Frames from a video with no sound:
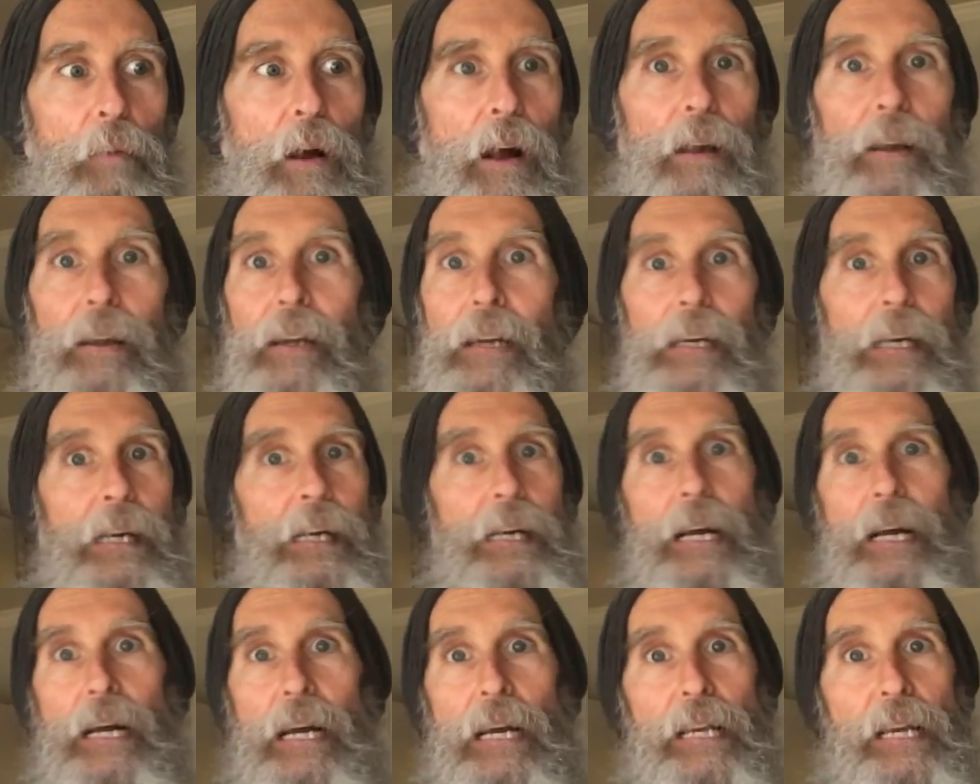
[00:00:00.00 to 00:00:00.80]
But
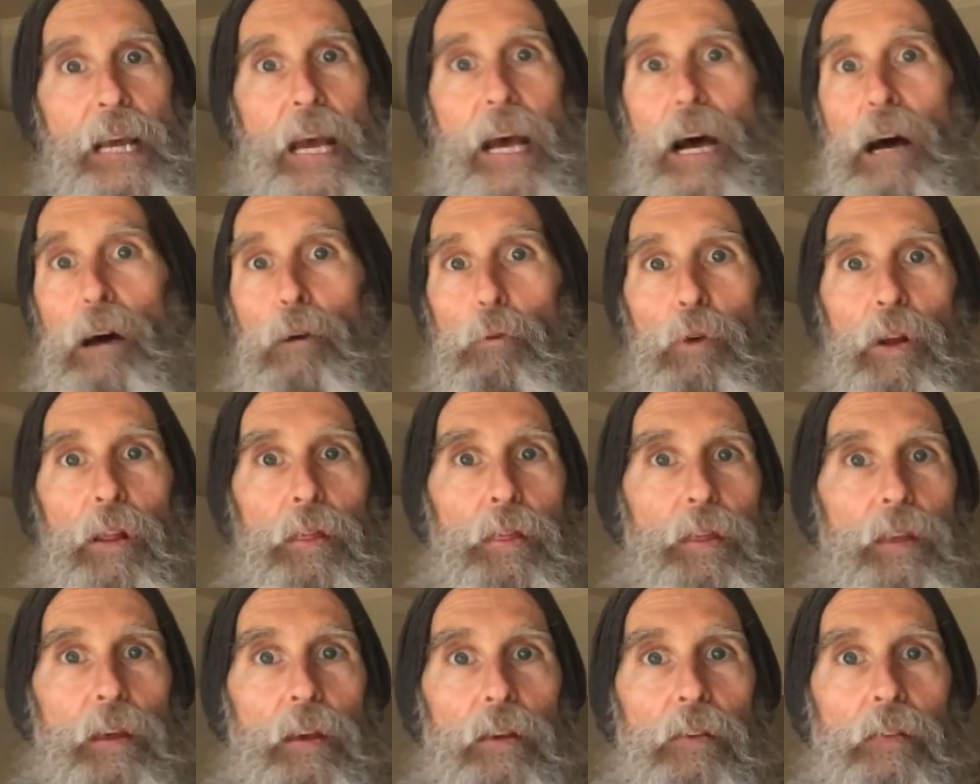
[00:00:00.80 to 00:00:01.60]
yeah,
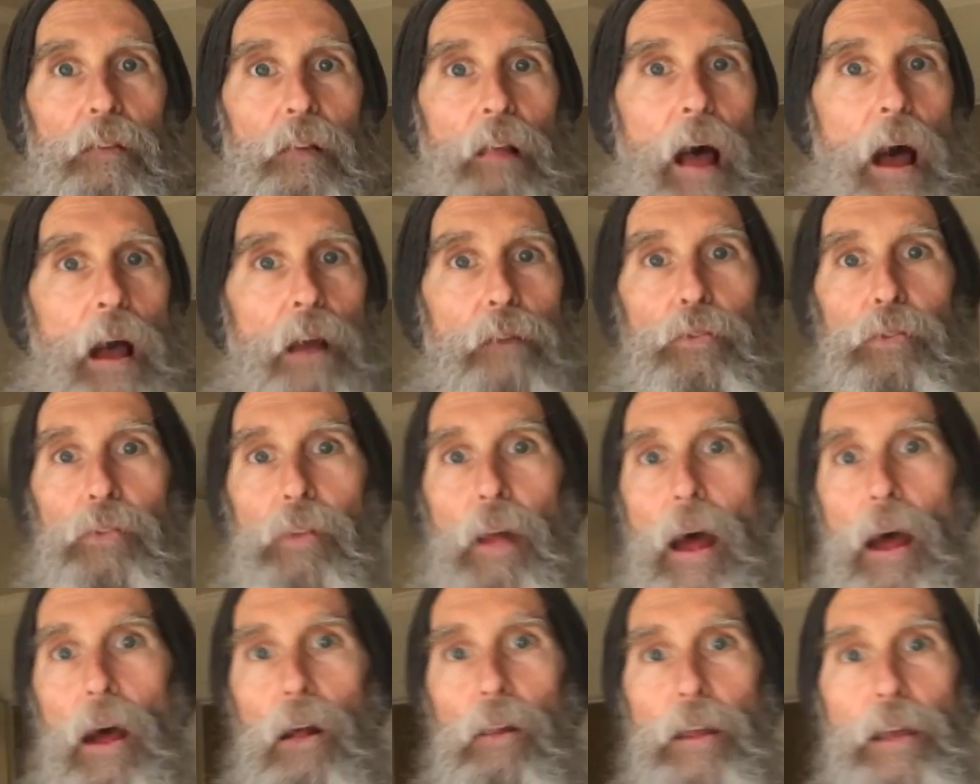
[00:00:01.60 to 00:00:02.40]
with this
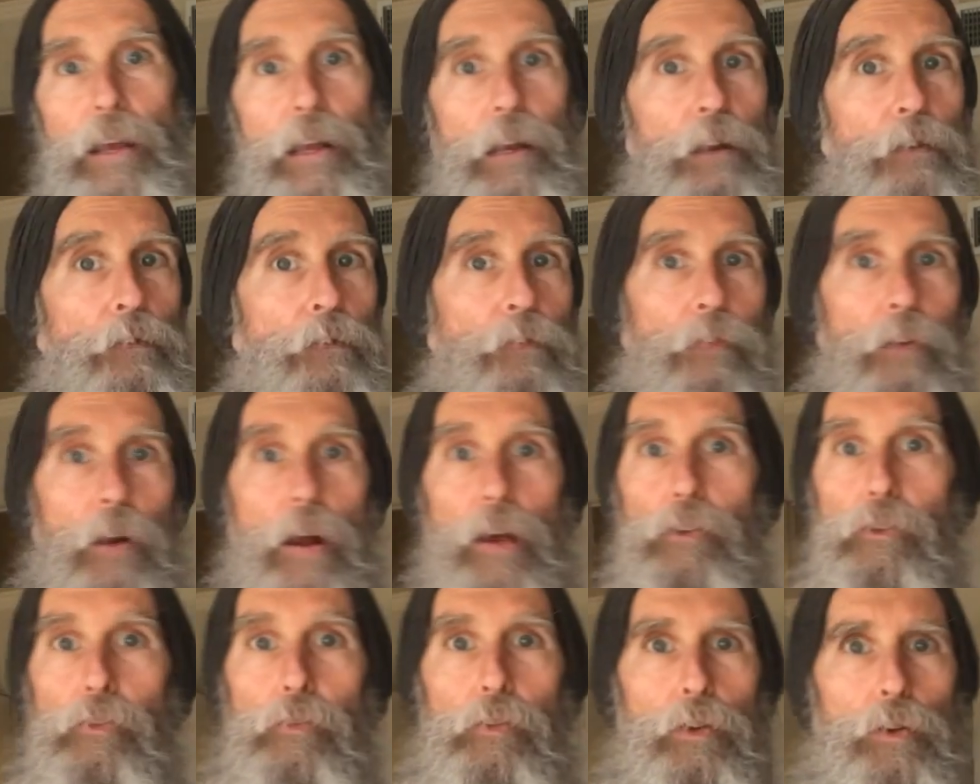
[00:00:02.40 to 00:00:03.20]
lifestyle, eating
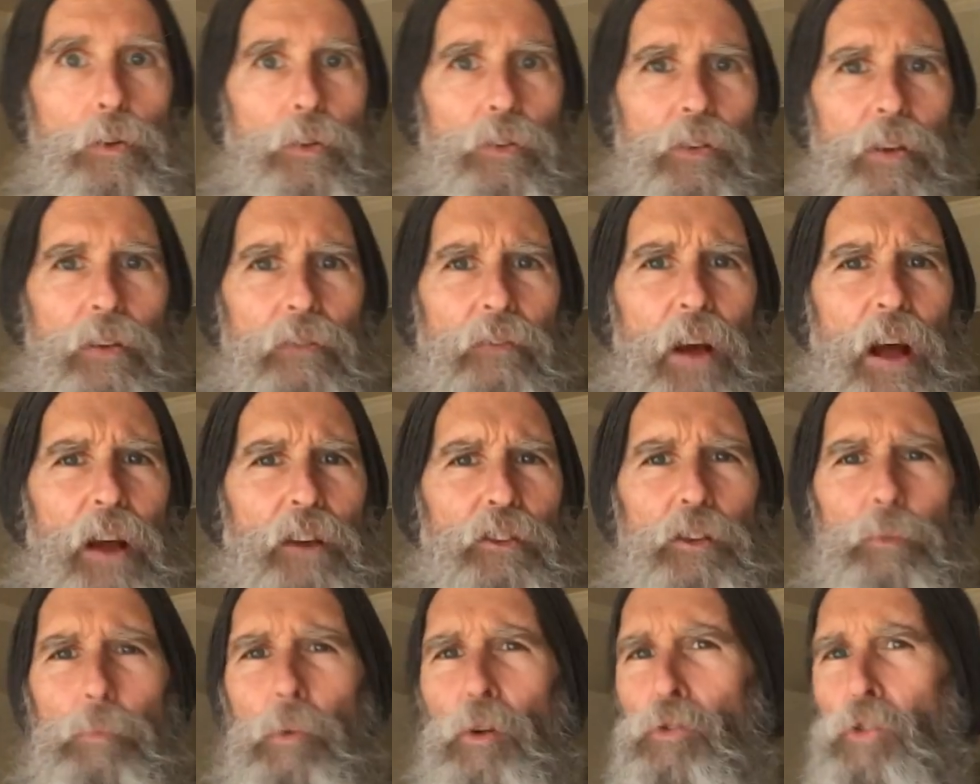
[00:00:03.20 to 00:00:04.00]
fresh fruits and
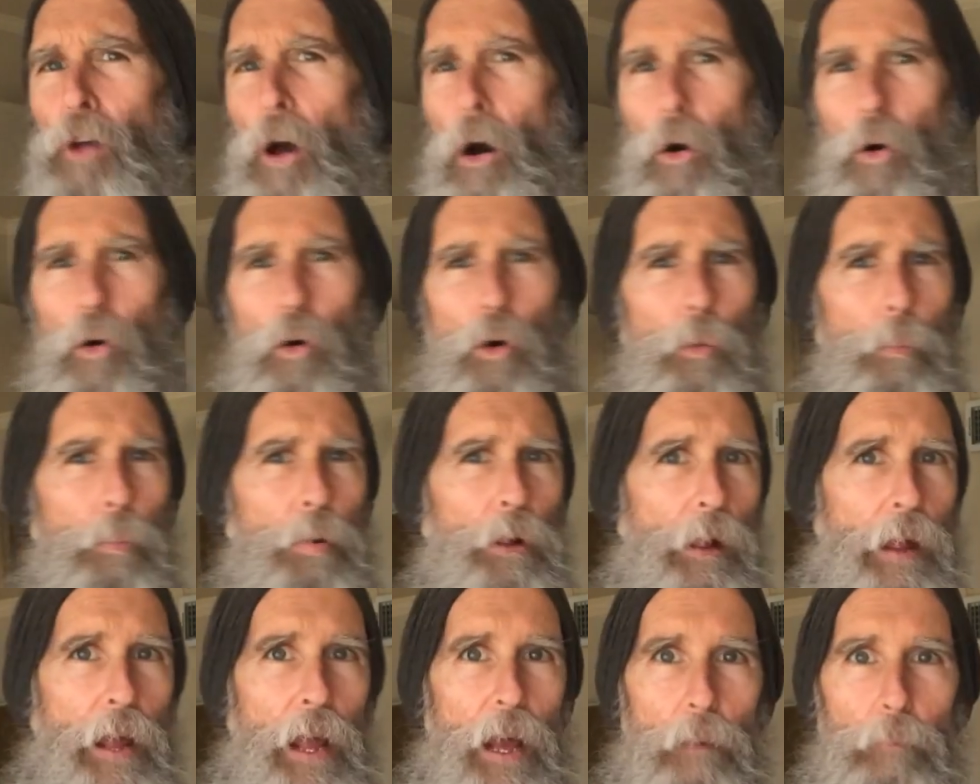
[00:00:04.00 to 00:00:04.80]
vegetables, whole
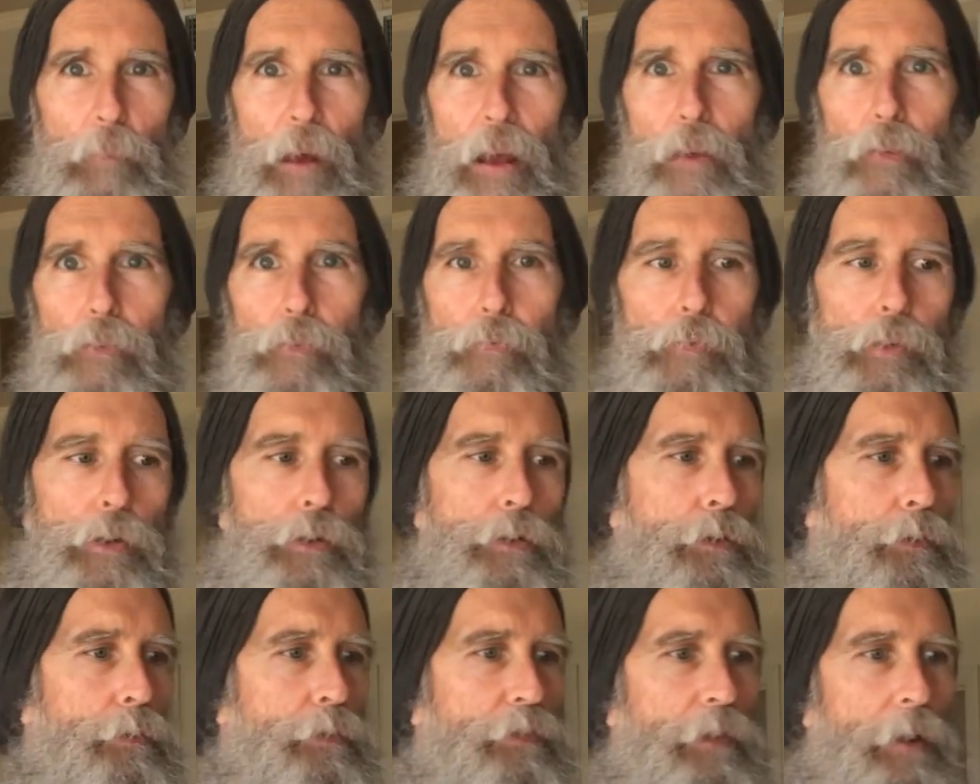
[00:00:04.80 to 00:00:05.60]
plant-based
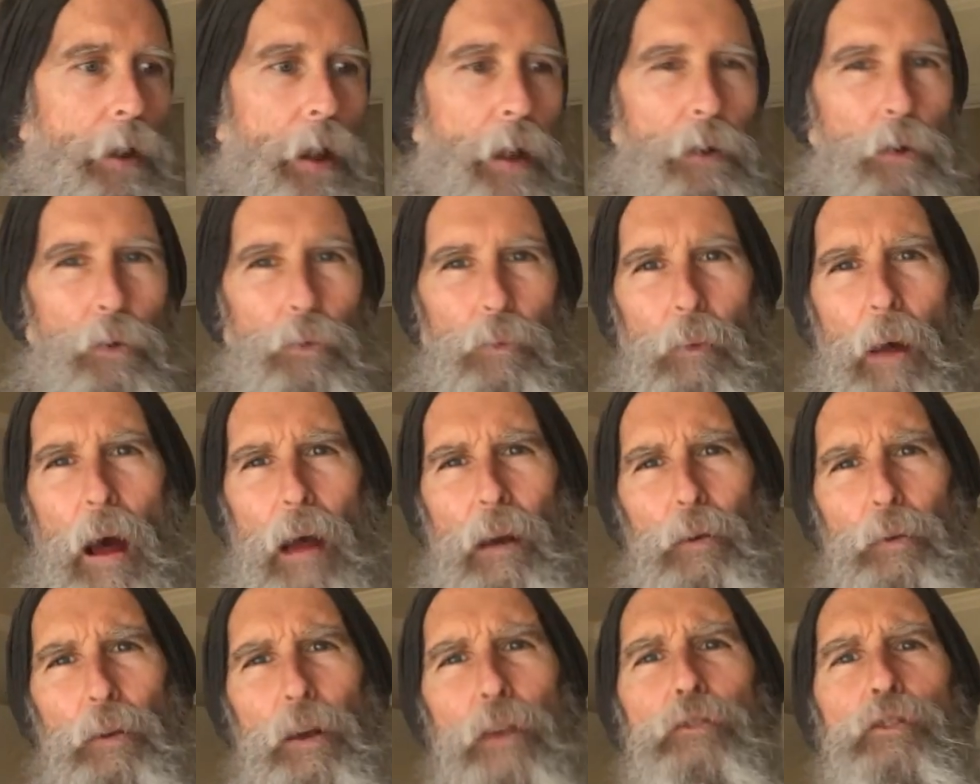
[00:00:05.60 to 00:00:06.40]
foods, and I
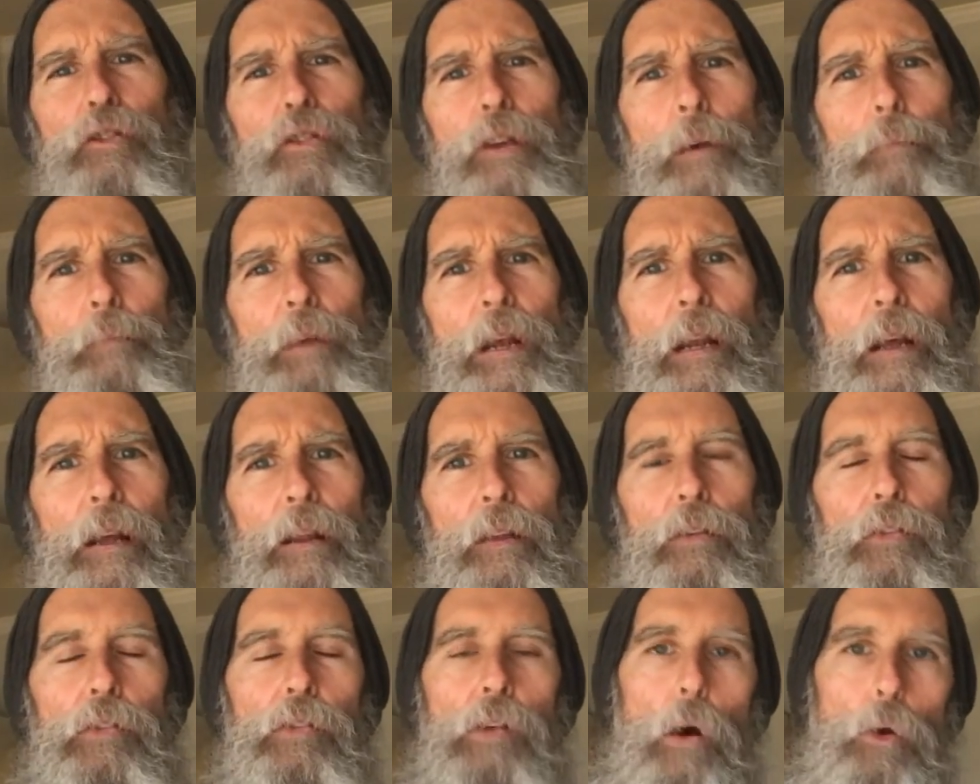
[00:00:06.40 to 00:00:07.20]
don't attribute
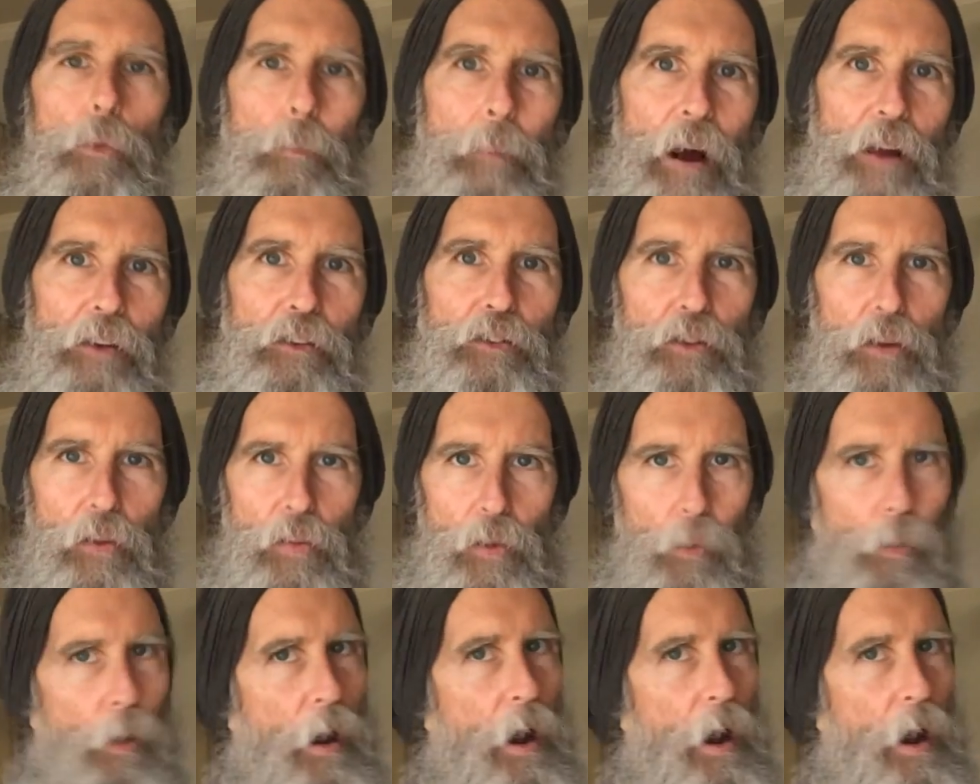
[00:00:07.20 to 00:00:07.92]
it so much to the